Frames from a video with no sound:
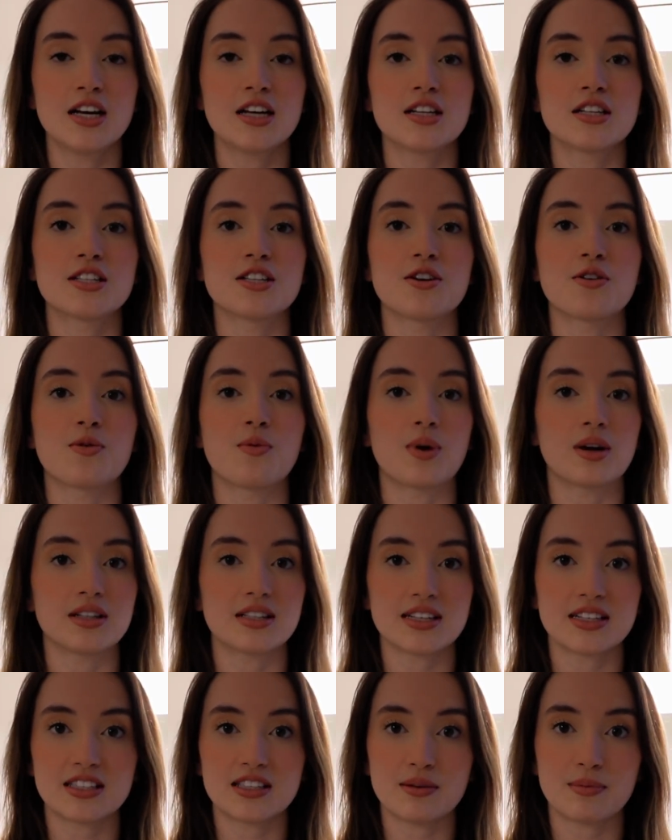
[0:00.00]
So once
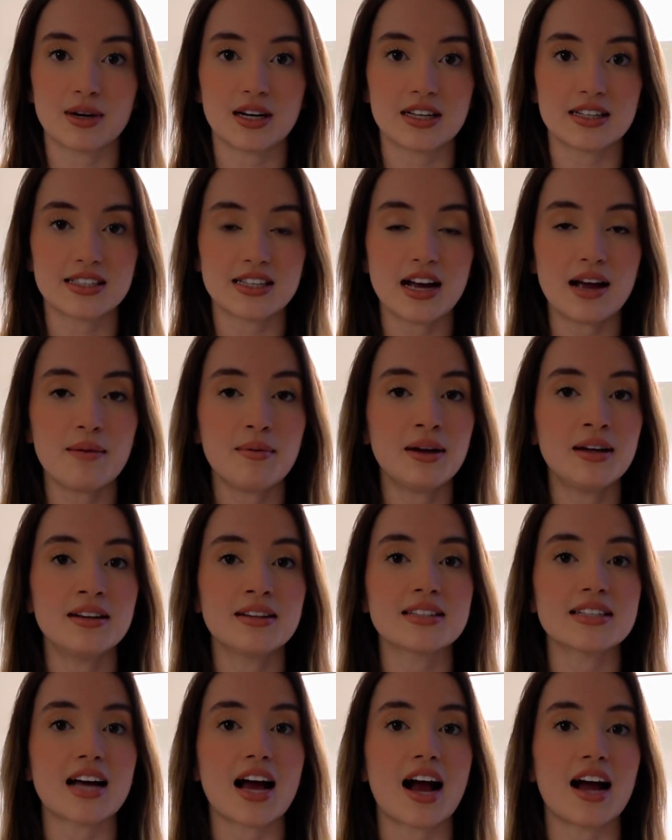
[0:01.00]
I see my
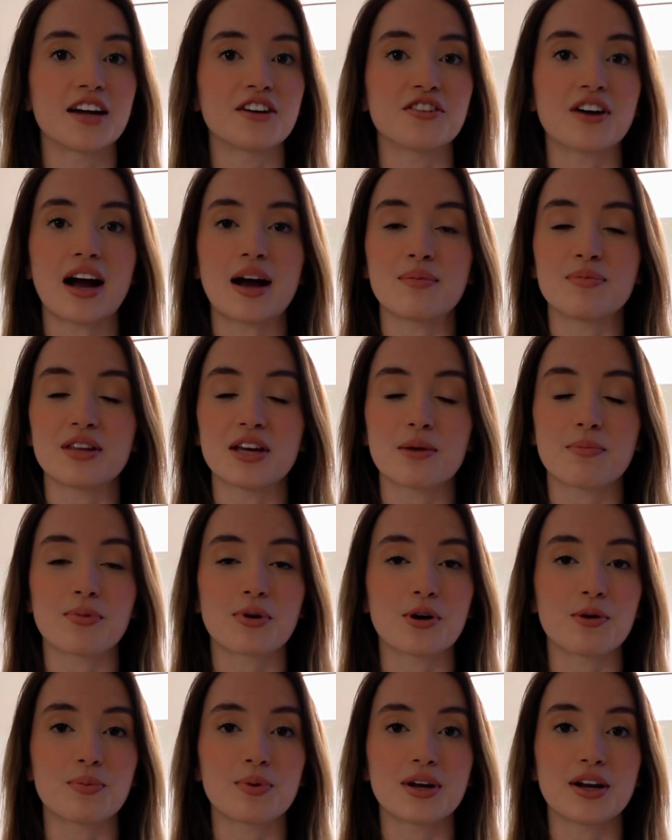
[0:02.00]
assignment, I grab the
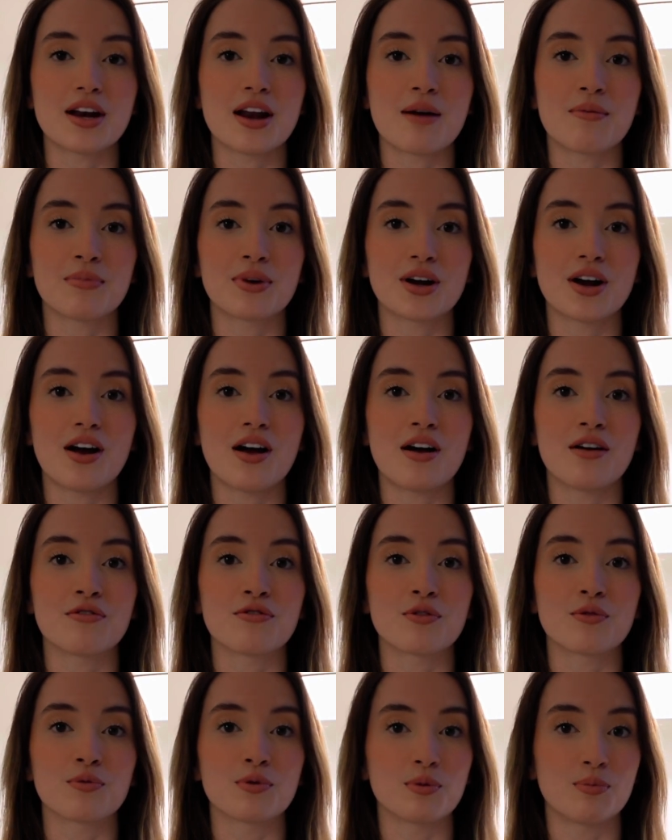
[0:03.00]
appropriate number of
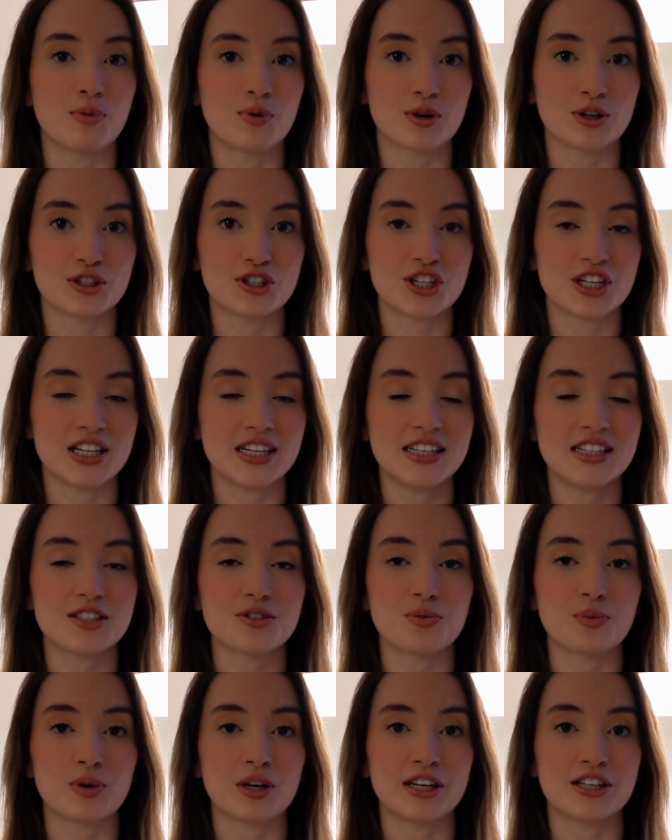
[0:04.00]
report
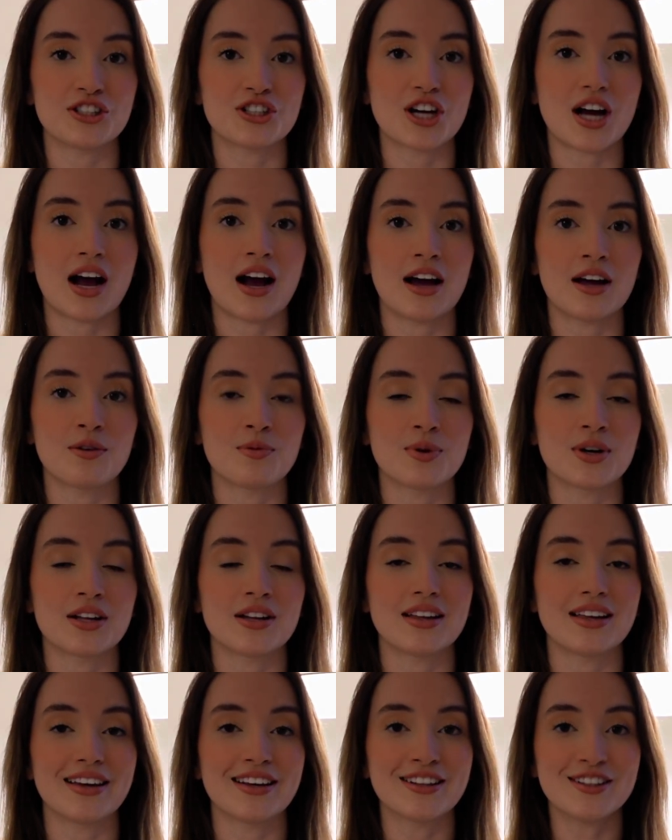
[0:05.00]
sheets, which I
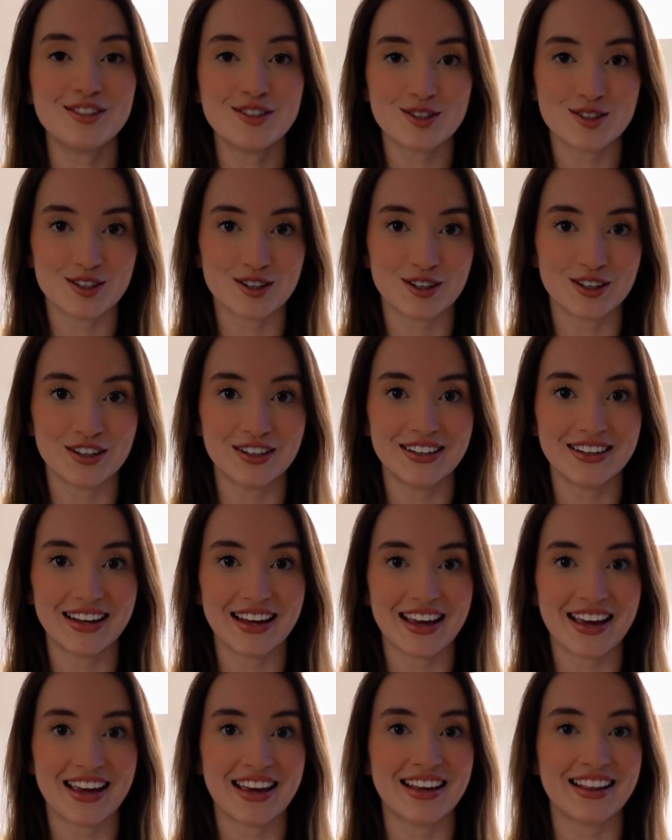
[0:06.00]
will insert
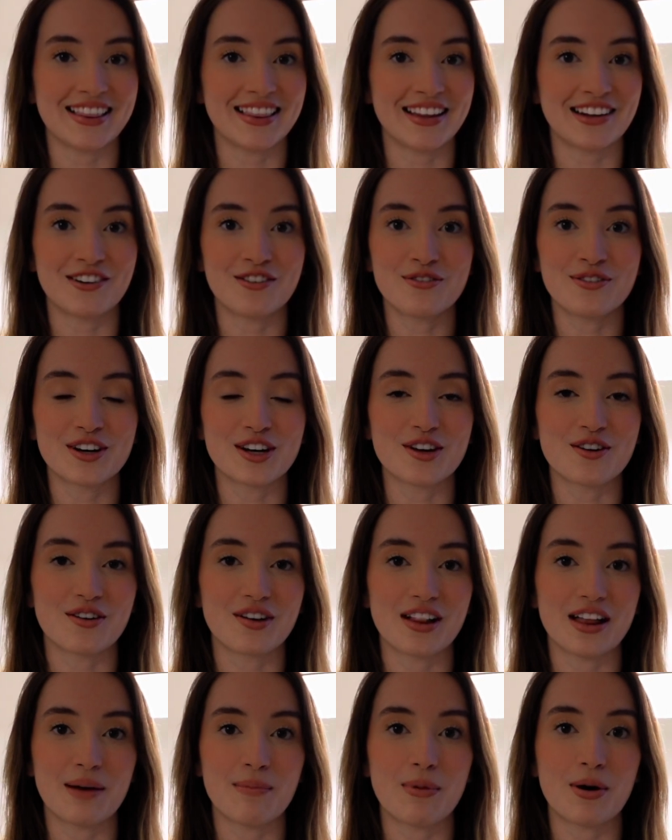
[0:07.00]
a little video
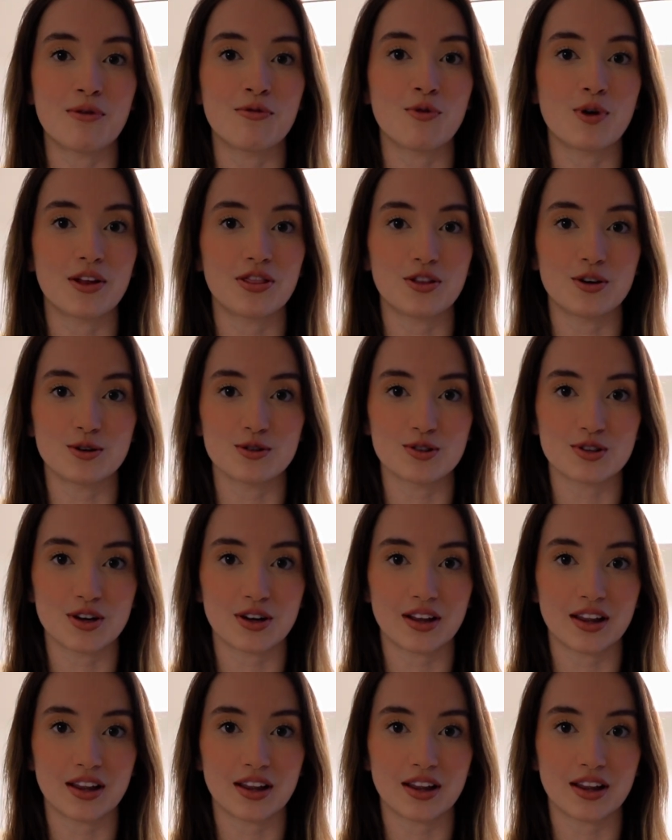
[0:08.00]
clip of what those look